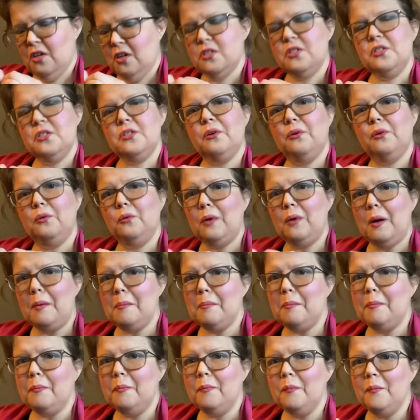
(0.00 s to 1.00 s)

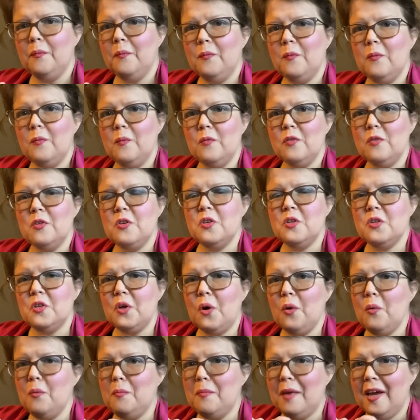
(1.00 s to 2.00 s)

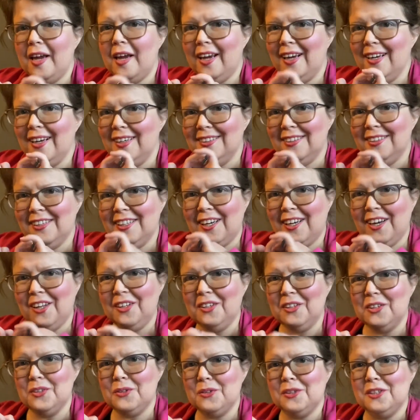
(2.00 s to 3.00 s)
so me. The
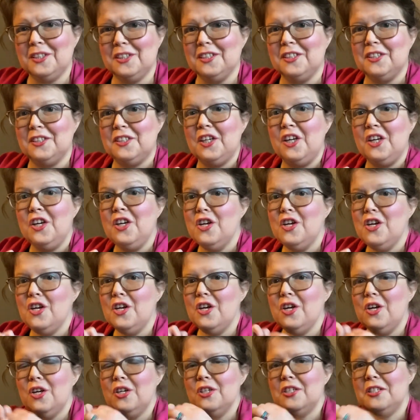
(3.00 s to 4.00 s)
colors were just
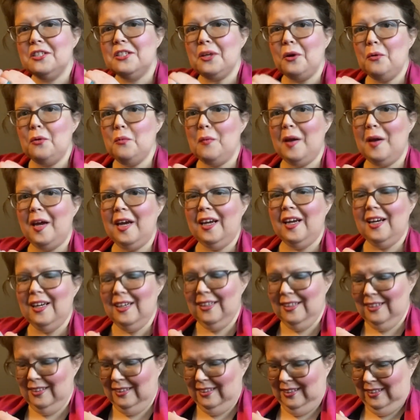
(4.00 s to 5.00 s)
so me.
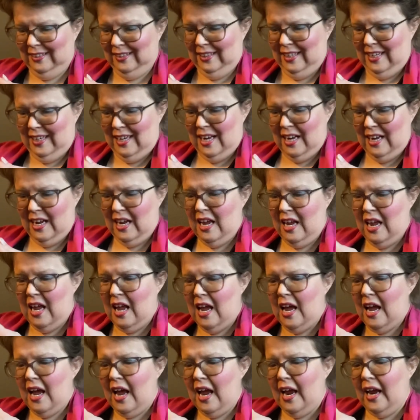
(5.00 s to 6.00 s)

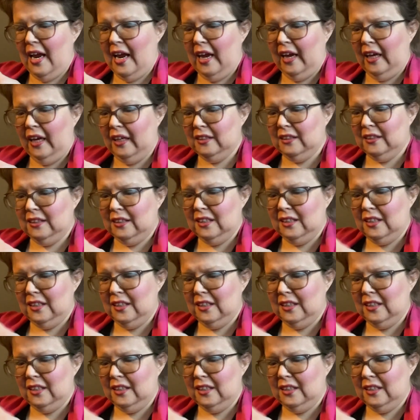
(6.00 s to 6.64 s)
And